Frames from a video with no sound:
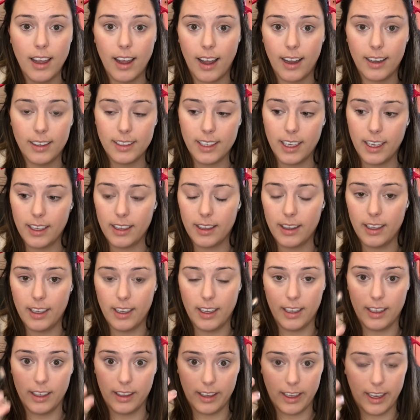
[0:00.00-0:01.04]
I'll take
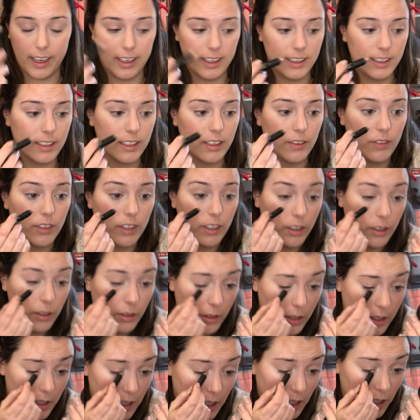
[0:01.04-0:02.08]
the lightest of the
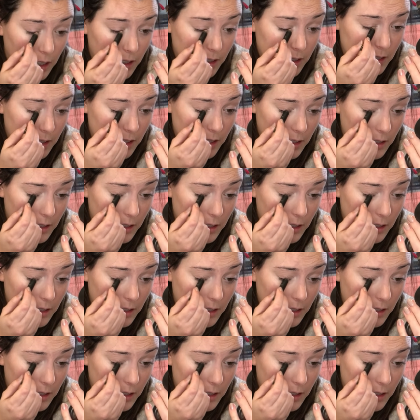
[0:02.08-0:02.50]
NudeStix